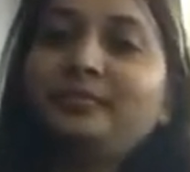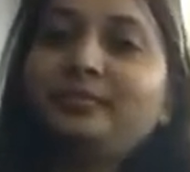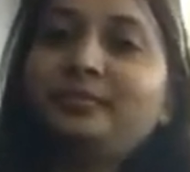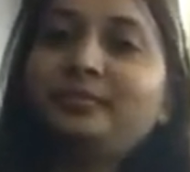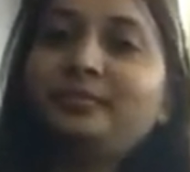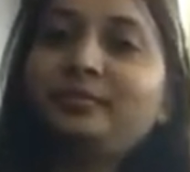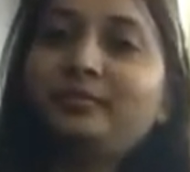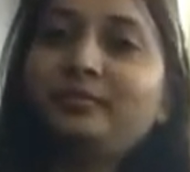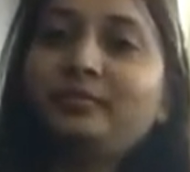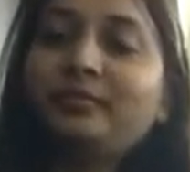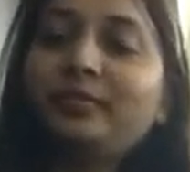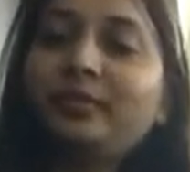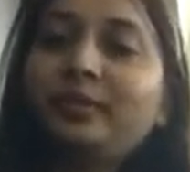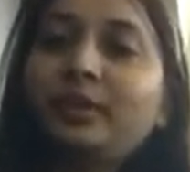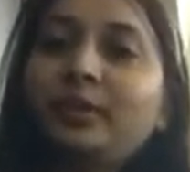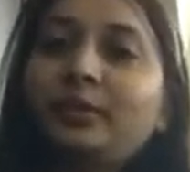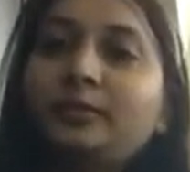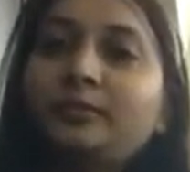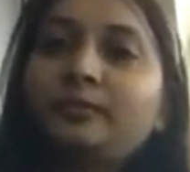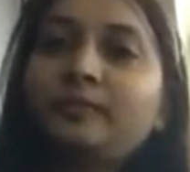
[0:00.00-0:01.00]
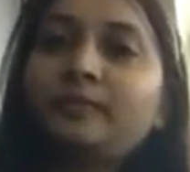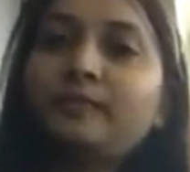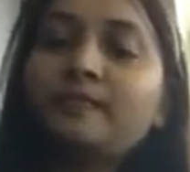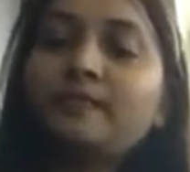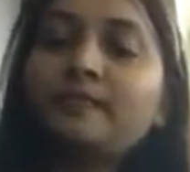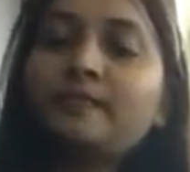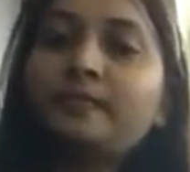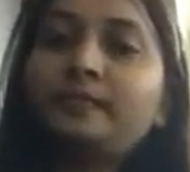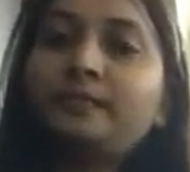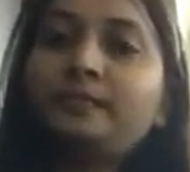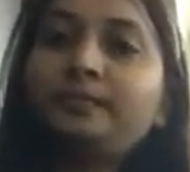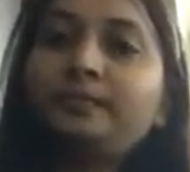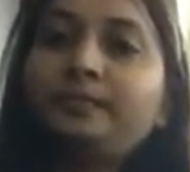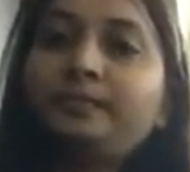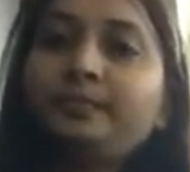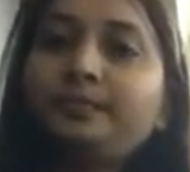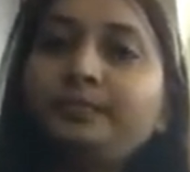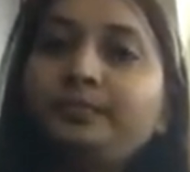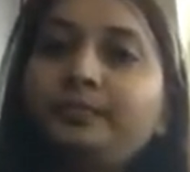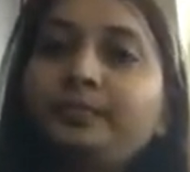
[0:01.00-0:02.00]

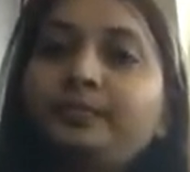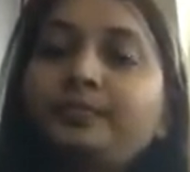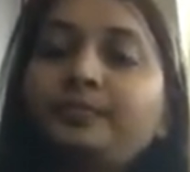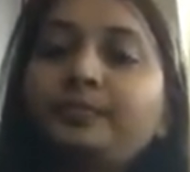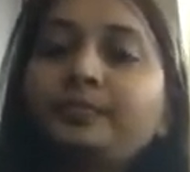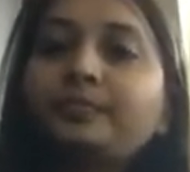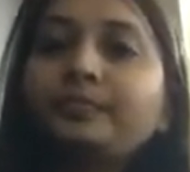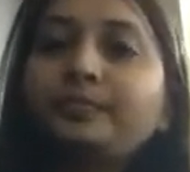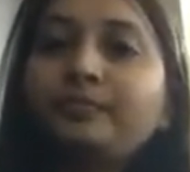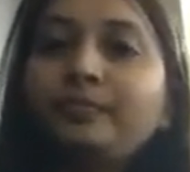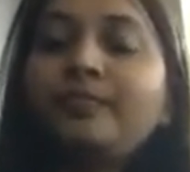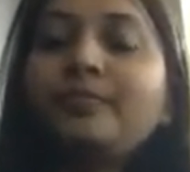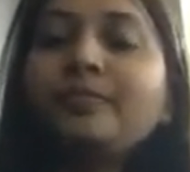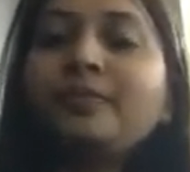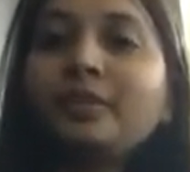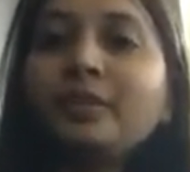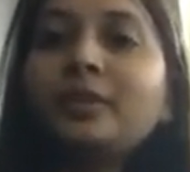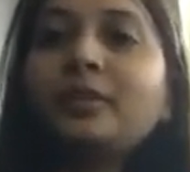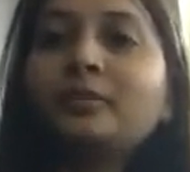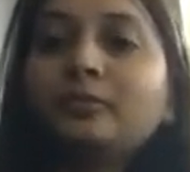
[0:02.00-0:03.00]
This person isn't speaking.